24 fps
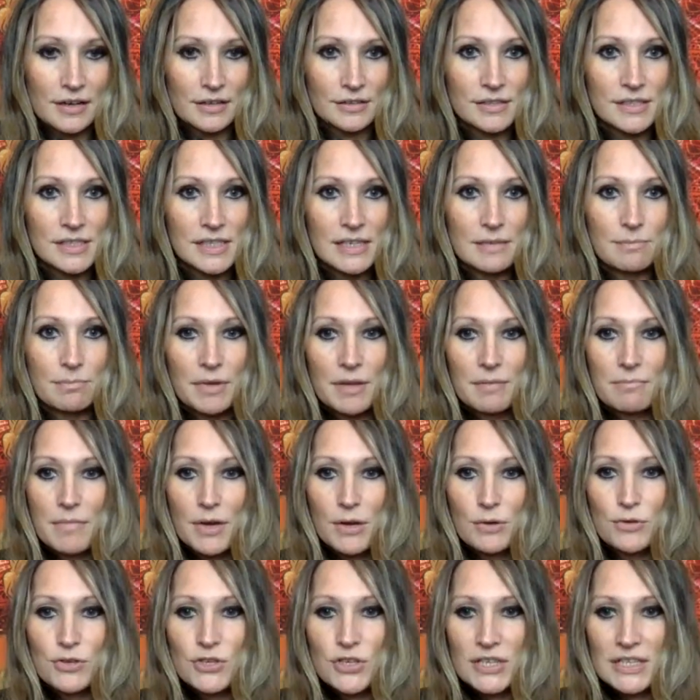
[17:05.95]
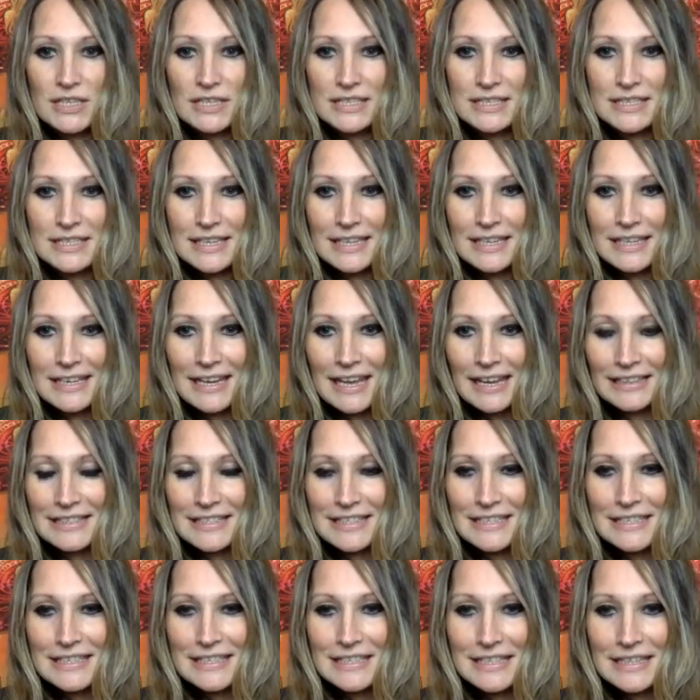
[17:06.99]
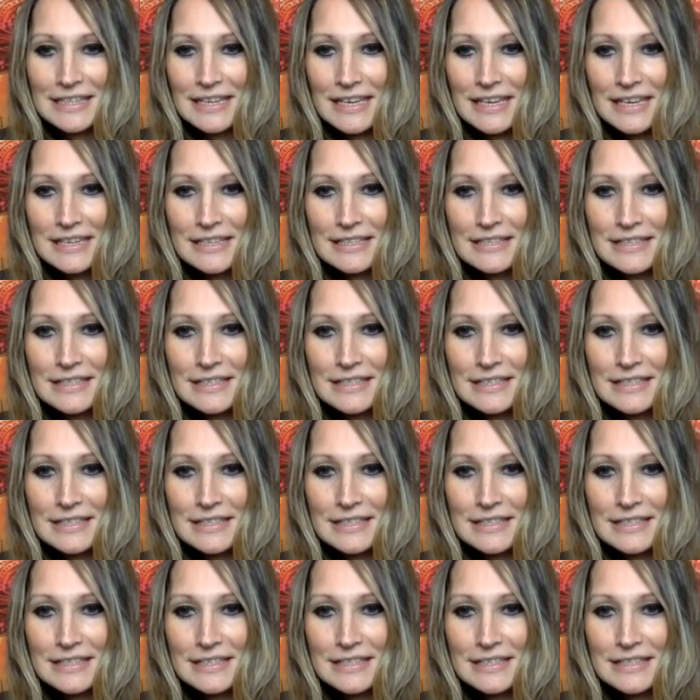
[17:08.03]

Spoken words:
deep emotions connected to these.